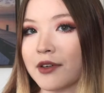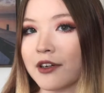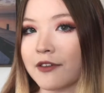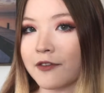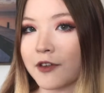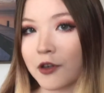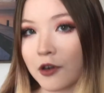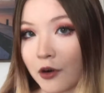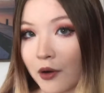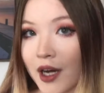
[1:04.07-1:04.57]
a few
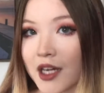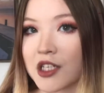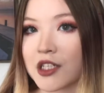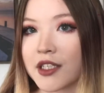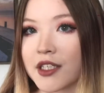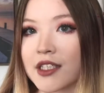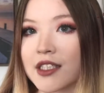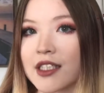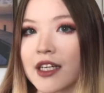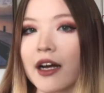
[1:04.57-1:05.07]

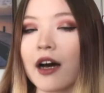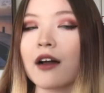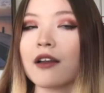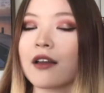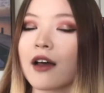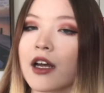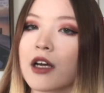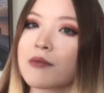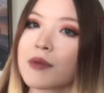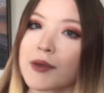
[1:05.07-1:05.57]
questions that a lot
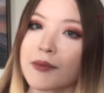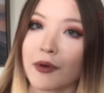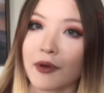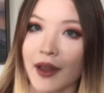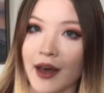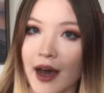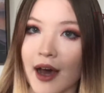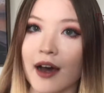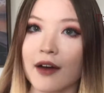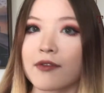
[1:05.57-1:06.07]
of people
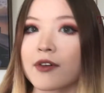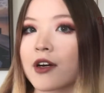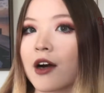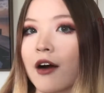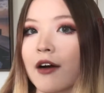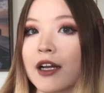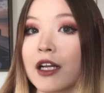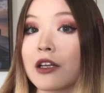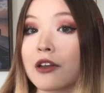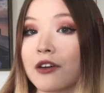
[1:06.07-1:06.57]
have
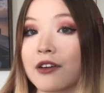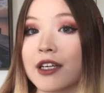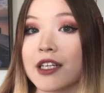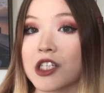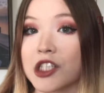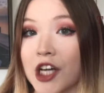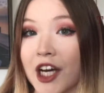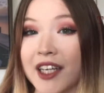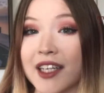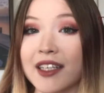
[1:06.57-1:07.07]
regarding learning
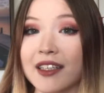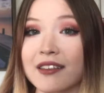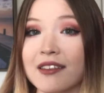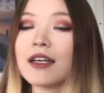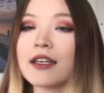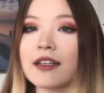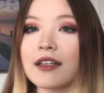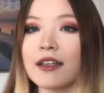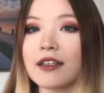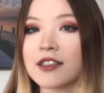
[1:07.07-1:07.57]
Chinese,
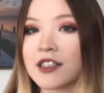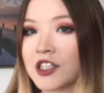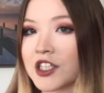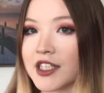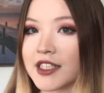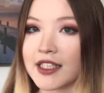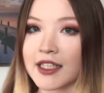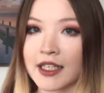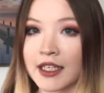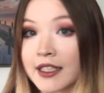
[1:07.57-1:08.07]
such as,
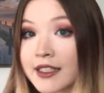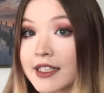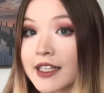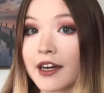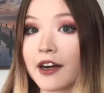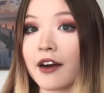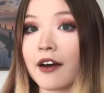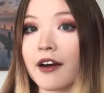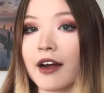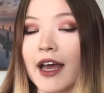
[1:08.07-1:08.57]
is
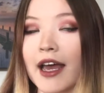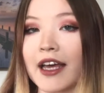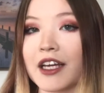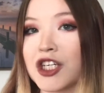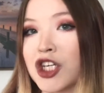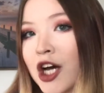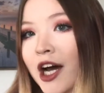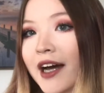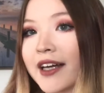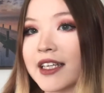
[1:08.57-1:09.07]
there a
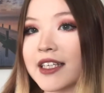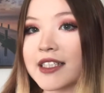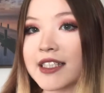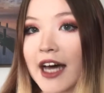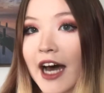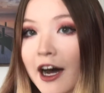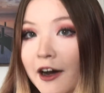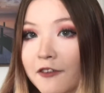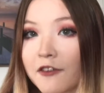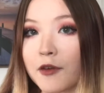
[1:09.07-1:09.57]
Chinese
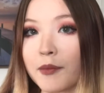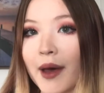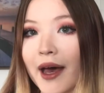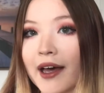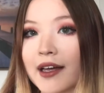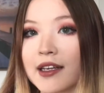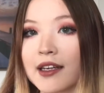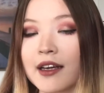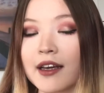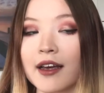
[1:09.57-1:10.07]
alphabet?
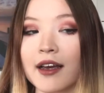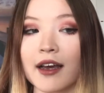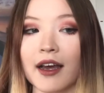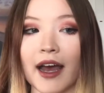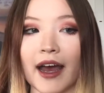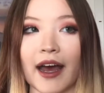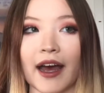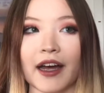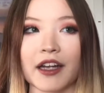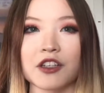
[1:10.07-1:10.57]

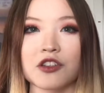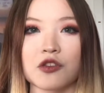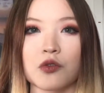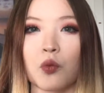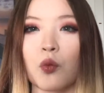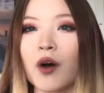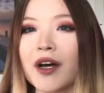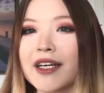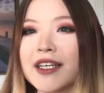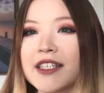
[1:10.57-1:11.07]
And
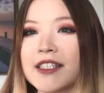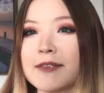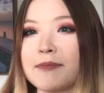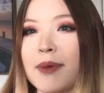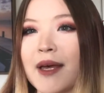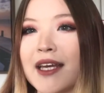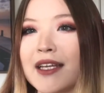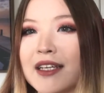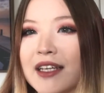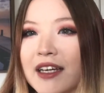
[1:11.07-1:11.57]
what is
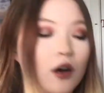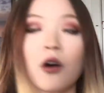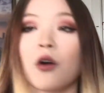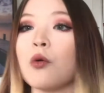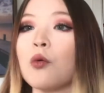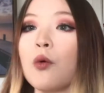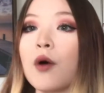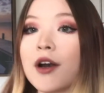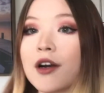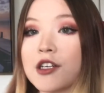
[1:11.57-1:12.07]
Pinyin?
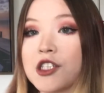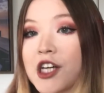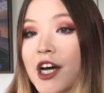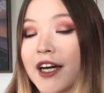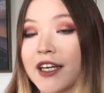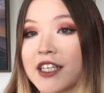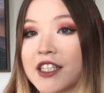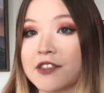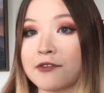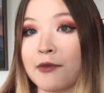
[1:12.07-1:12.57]
What are
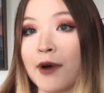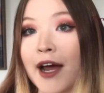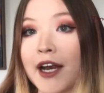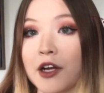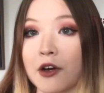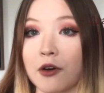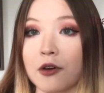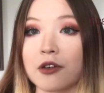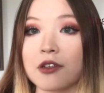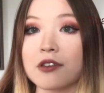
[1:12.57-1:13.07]
Chinese
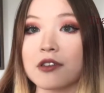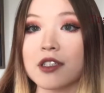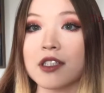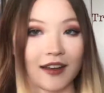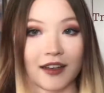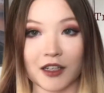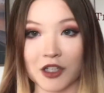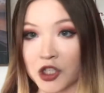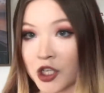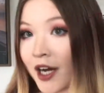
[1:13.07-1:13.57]
radicals?
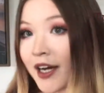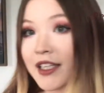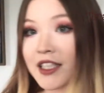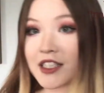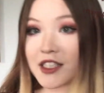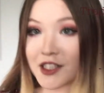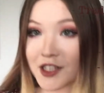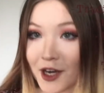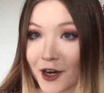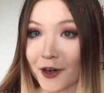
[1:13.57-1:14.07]
Chinese
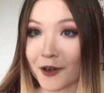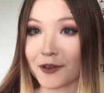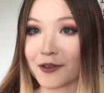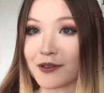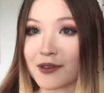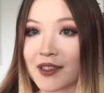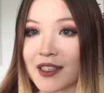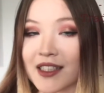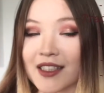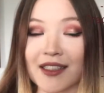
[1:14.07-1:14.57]

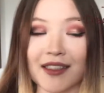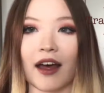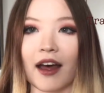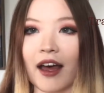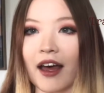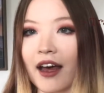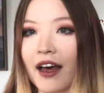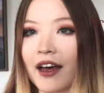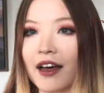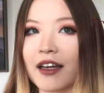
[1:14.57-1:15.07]
tones?
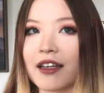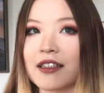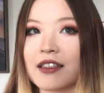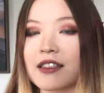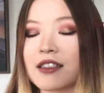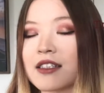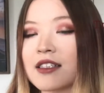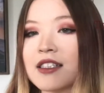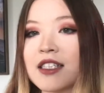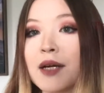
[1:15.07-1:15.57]
And
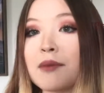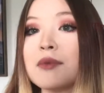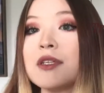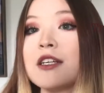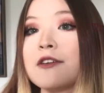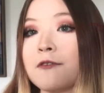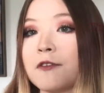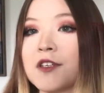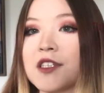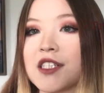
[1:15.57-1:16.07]
some
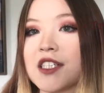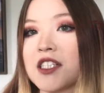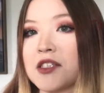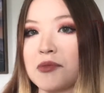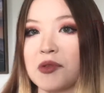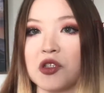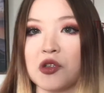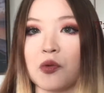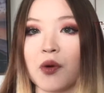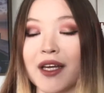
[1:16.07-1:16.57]
differences
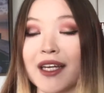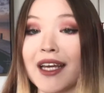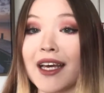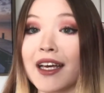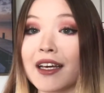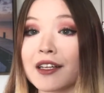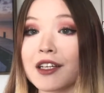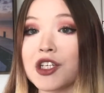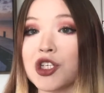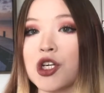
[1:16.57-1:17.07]
between
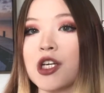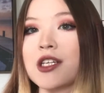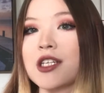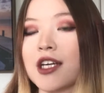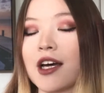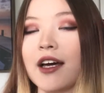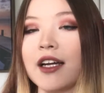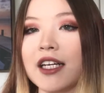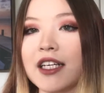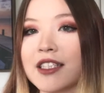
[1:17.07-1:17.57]
English and
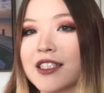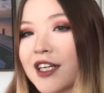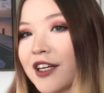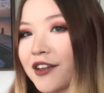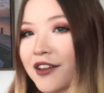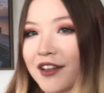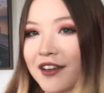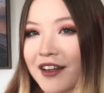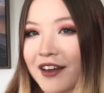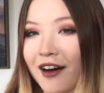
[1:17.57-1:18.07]
Chinese, other
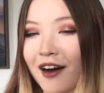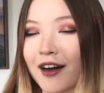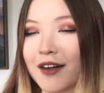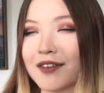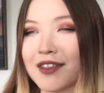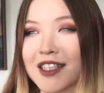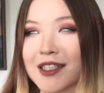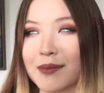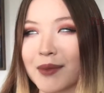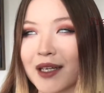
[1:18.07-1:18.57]
than the
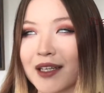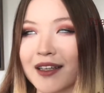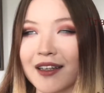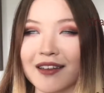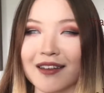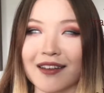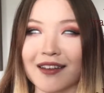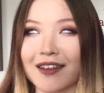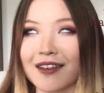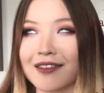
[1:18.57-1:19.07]
obvious being that
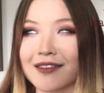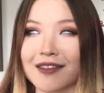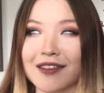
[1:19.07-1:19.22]
they're